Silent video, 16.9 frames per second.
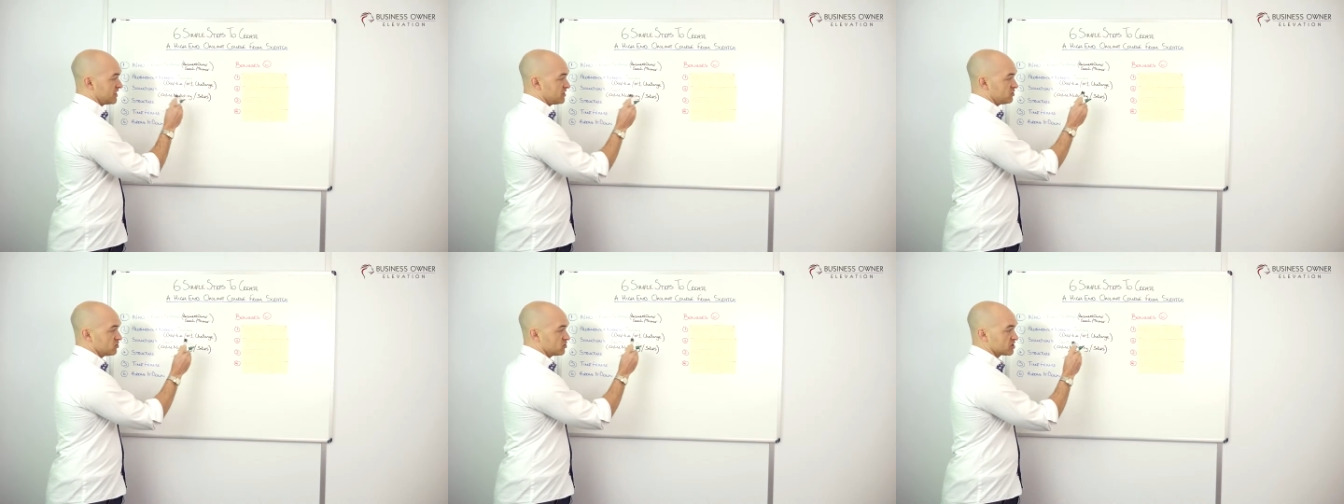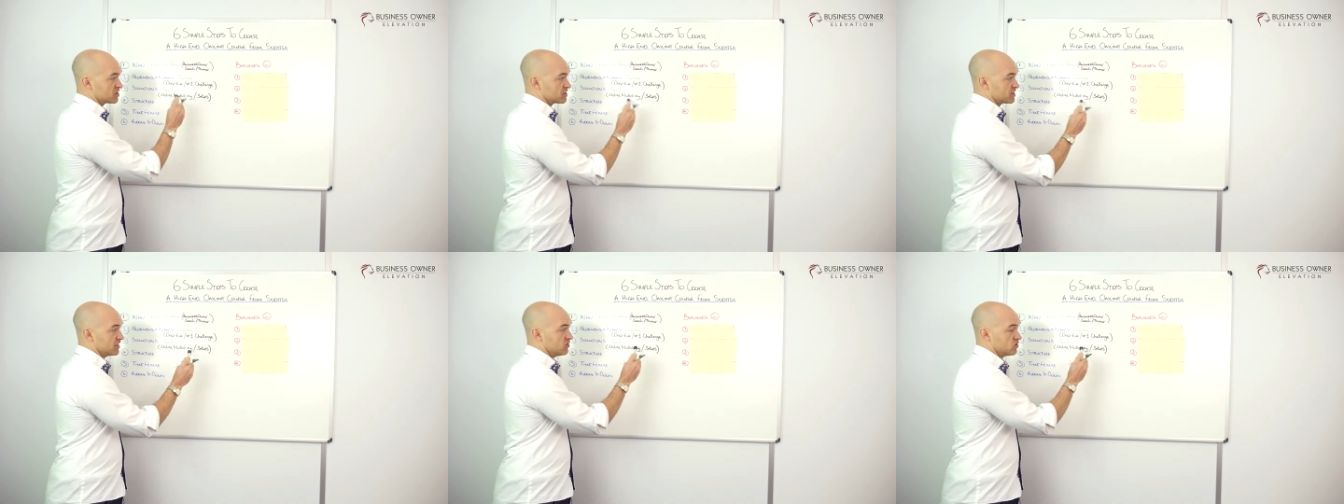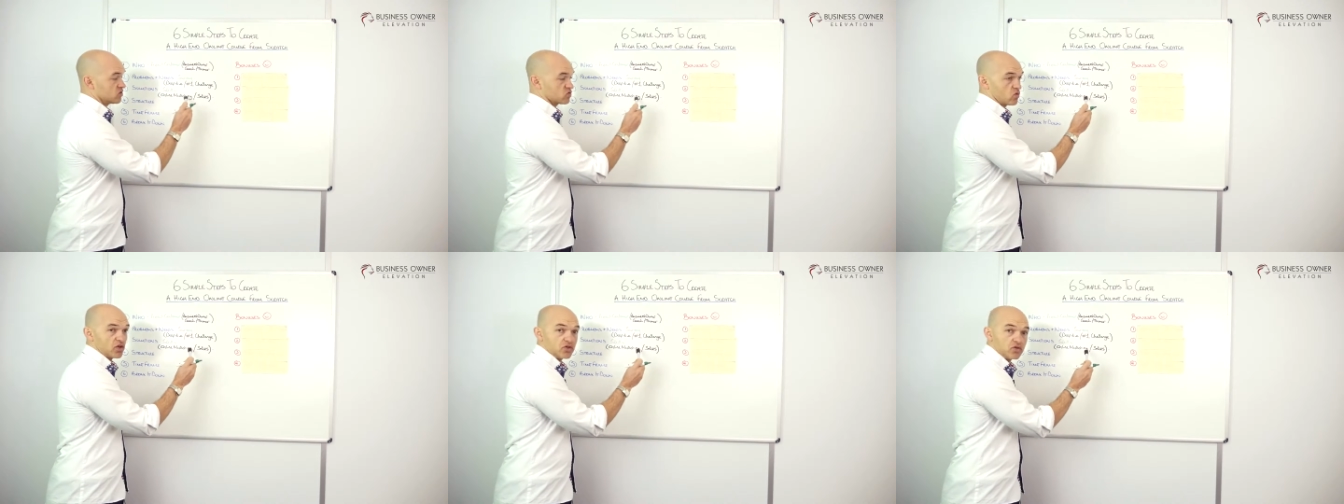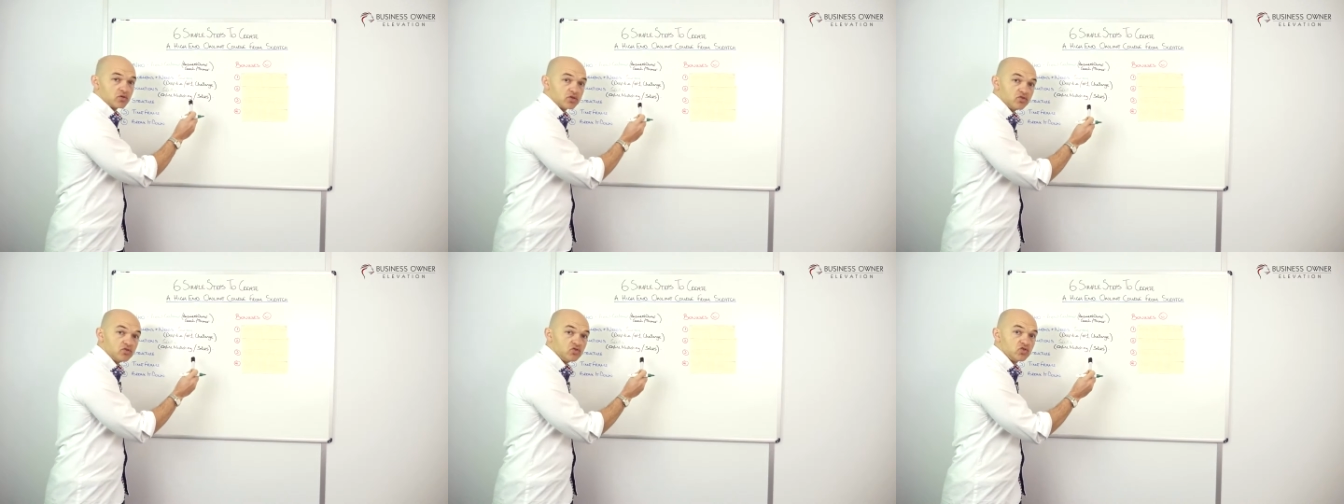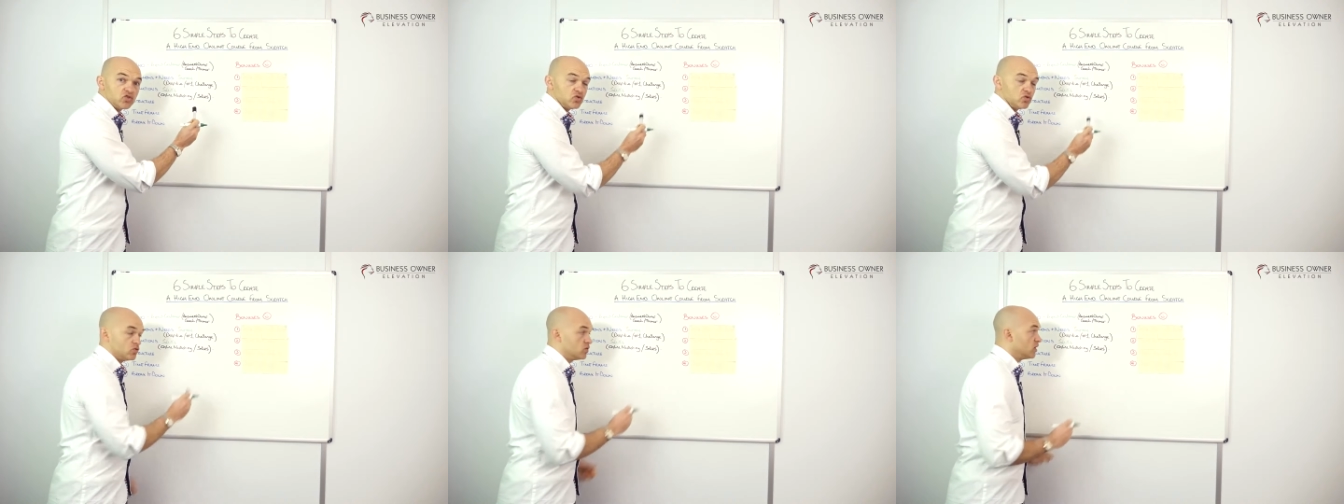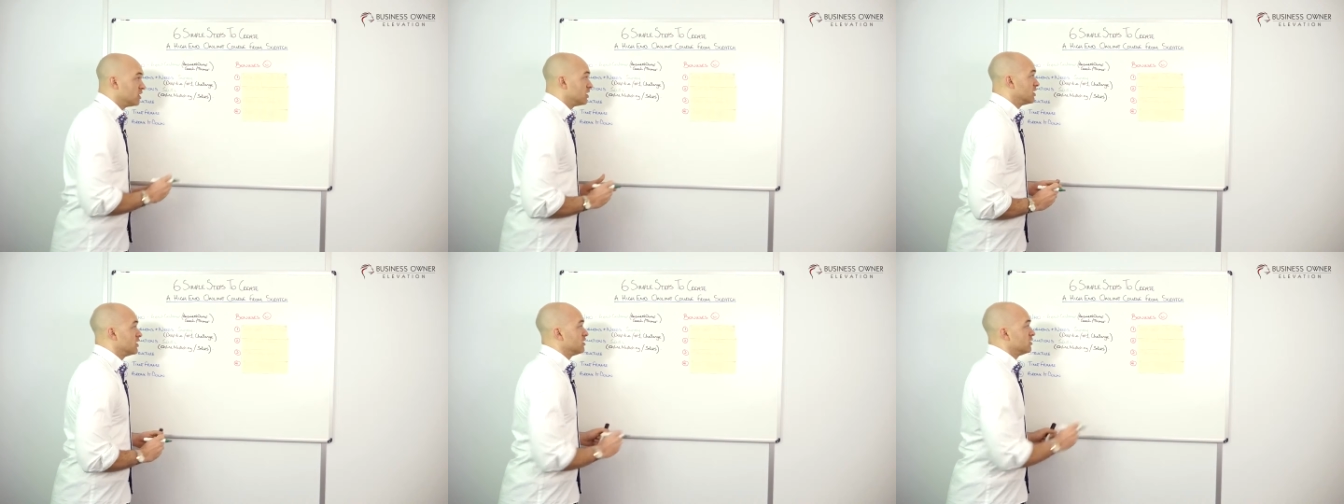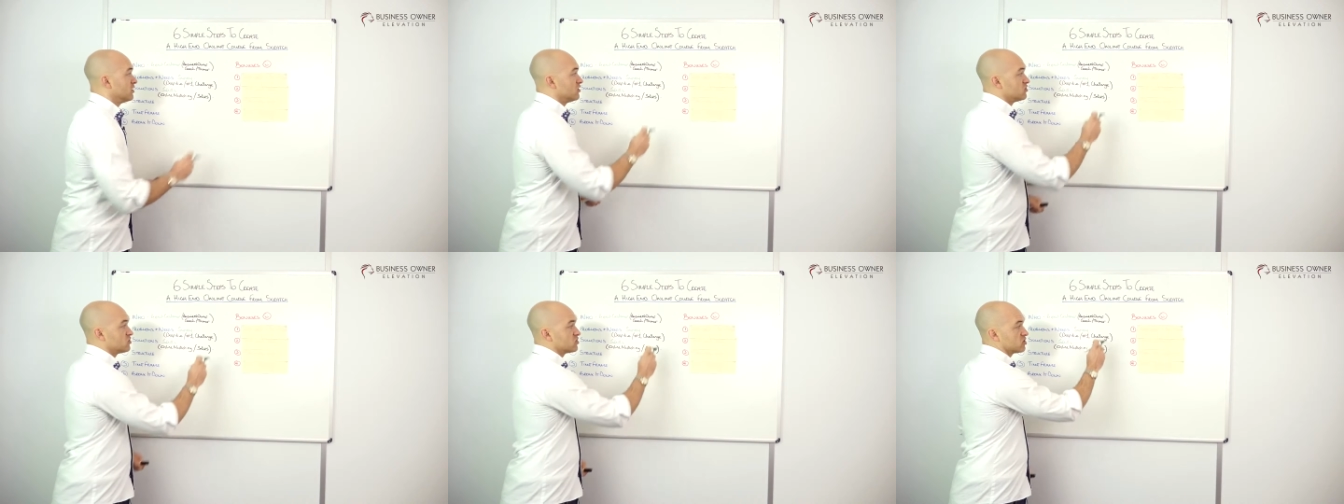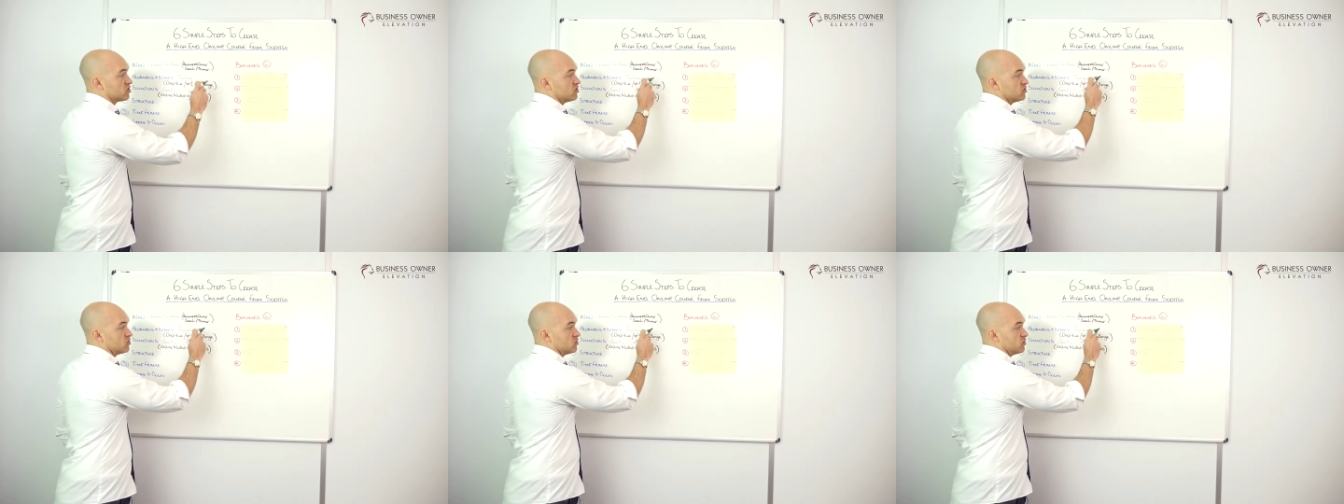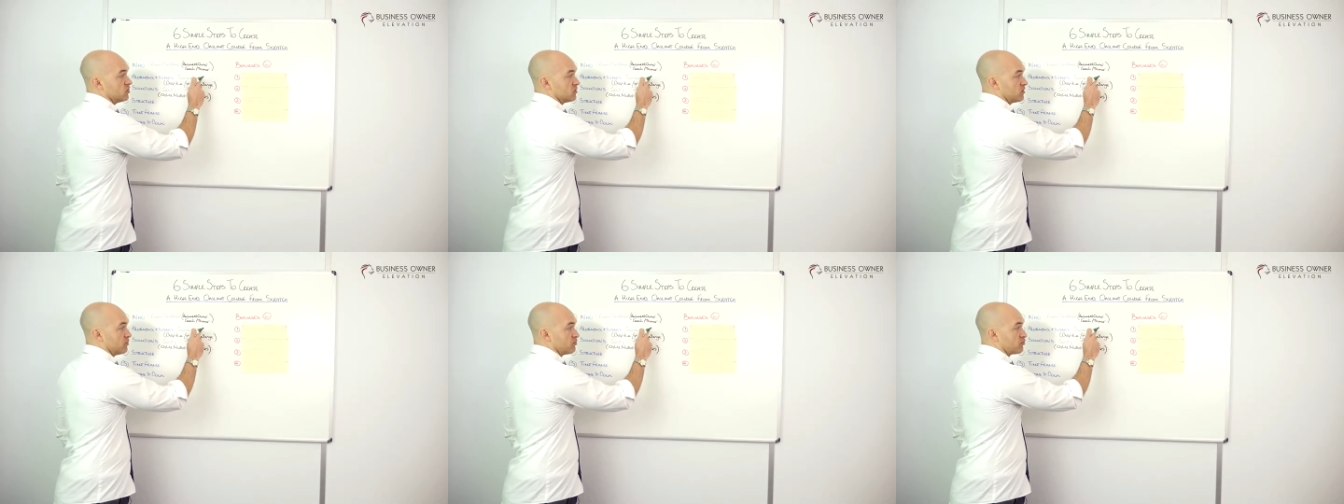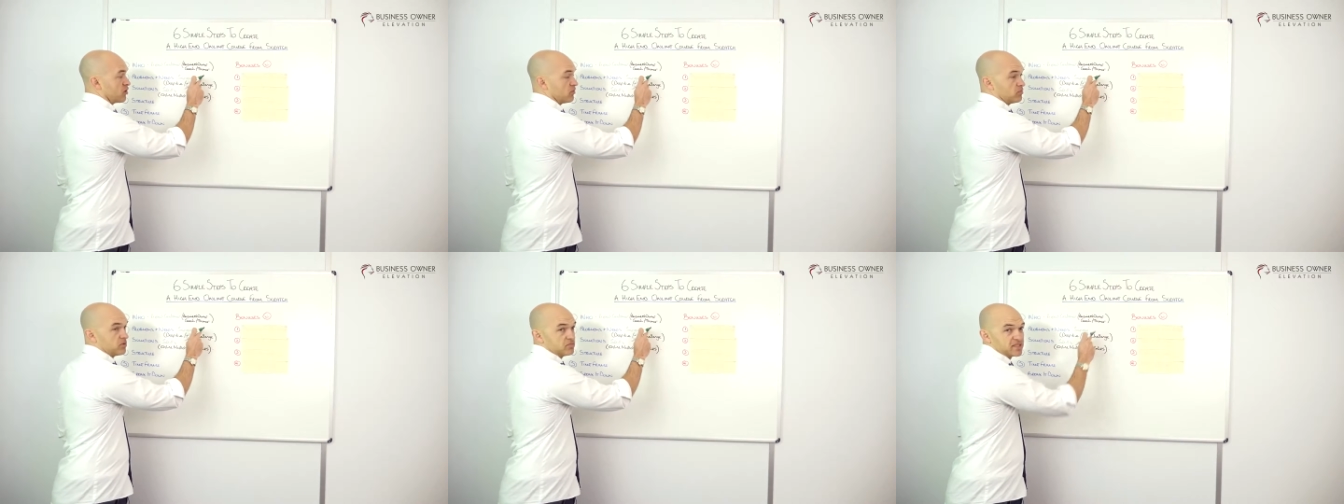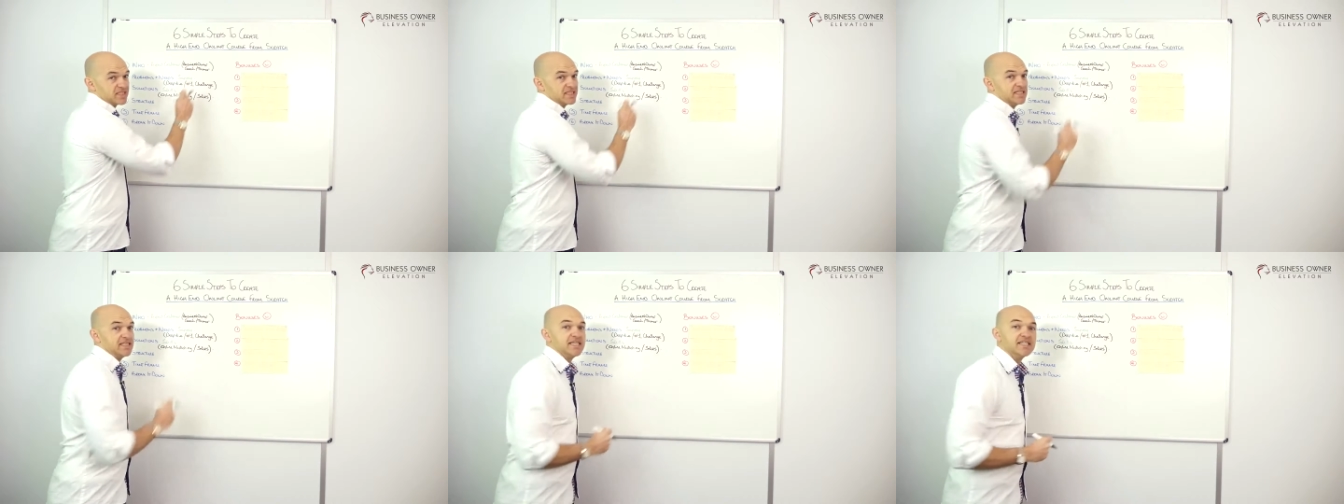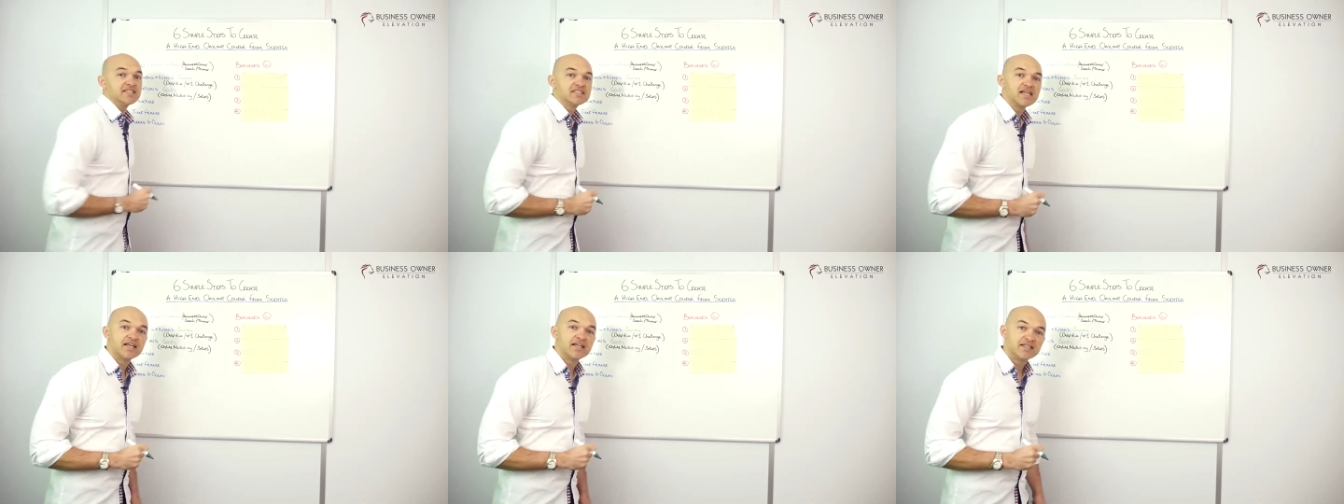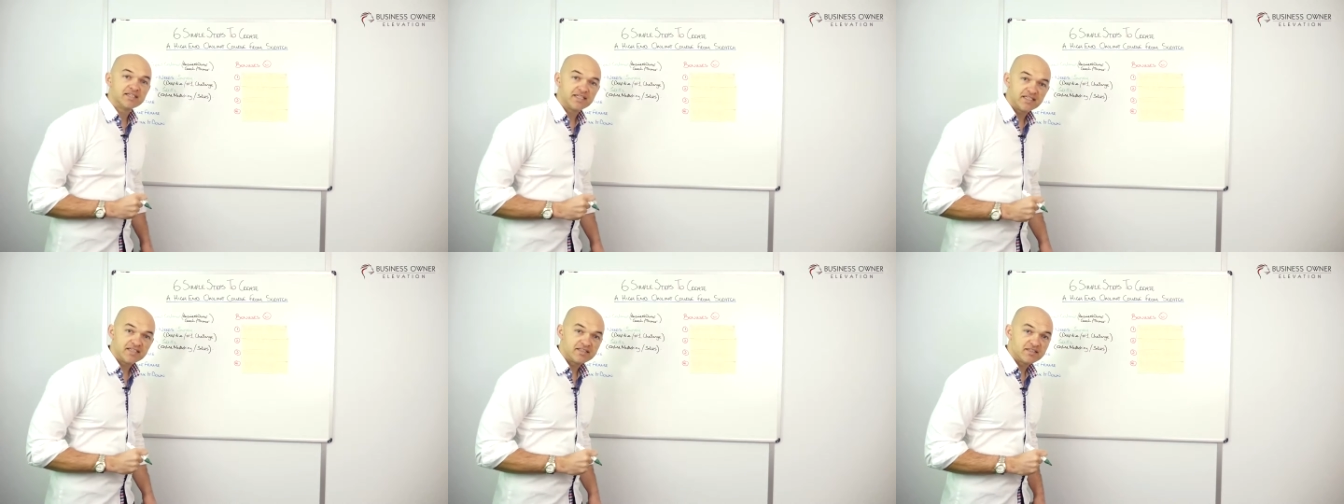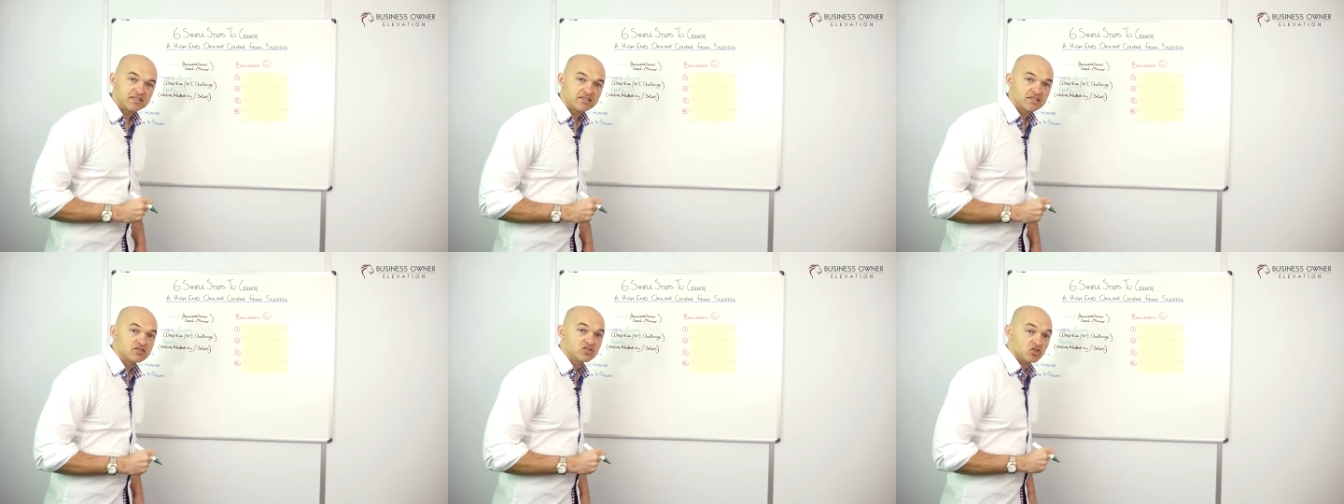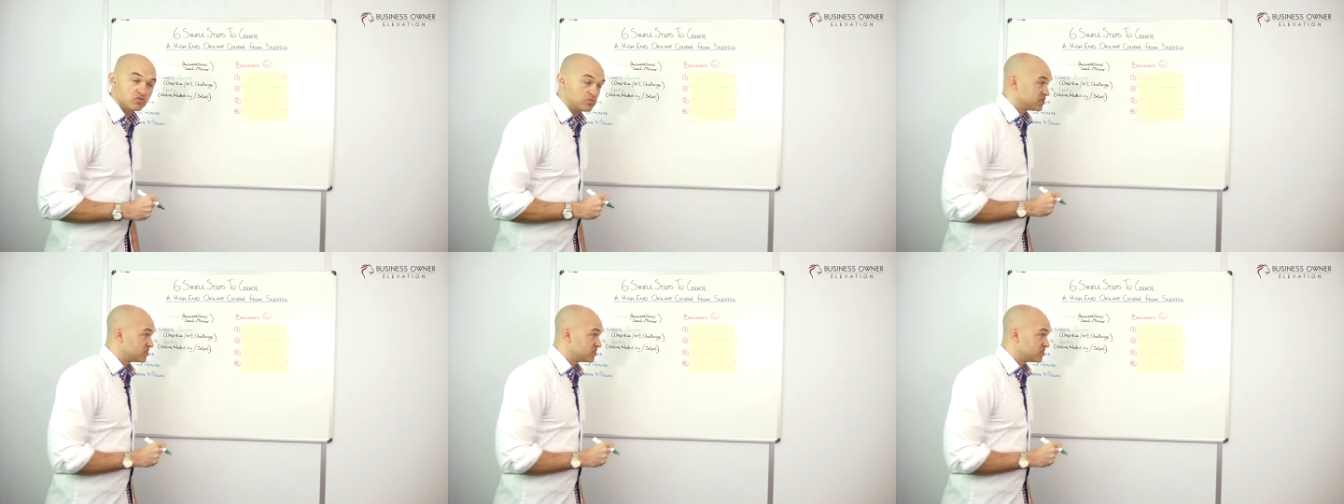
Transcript: your skills, what you can do to the problems and needs that needed to be